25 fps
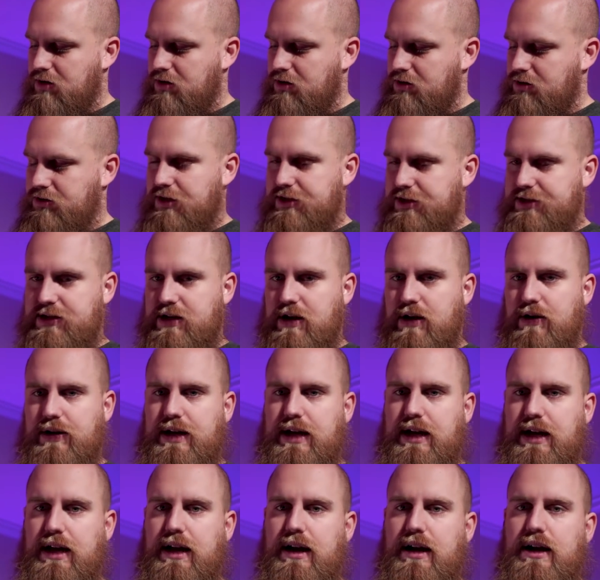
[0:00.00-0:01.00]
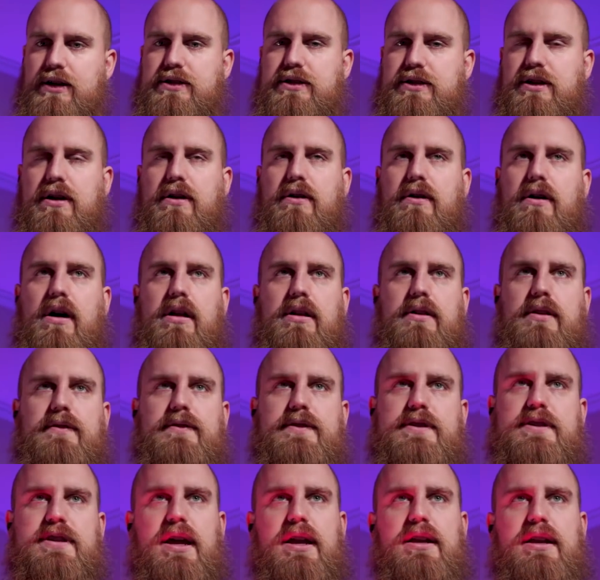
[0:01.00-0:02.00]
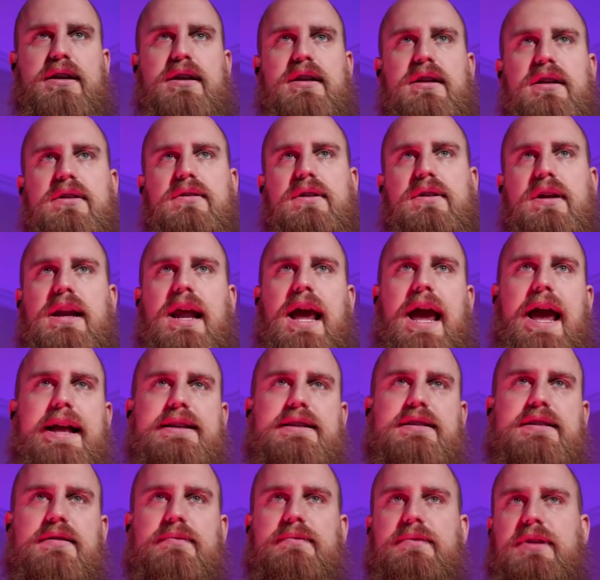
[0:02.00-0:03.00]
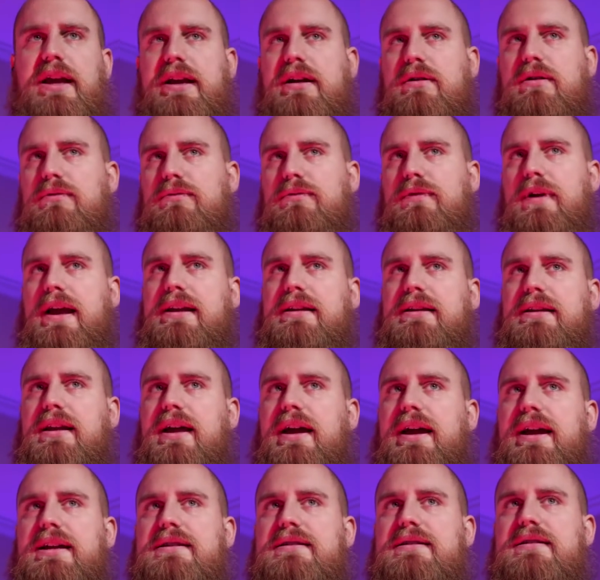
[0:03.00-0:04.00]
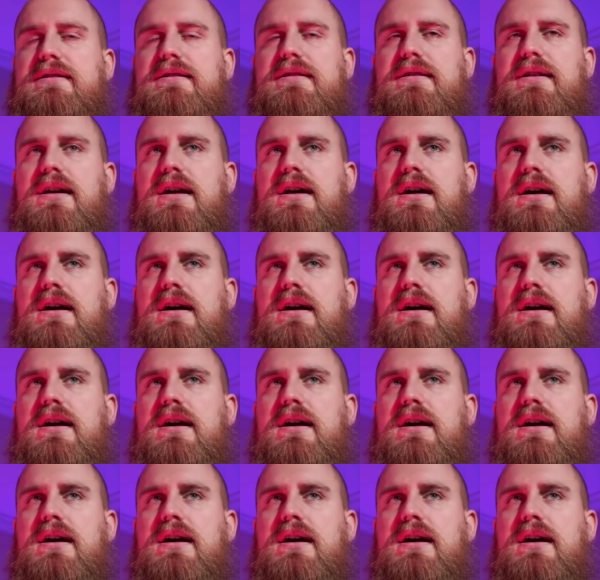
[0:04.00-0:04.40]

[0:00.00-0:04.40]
So let's go here. So all of a sudden you can add some like red lights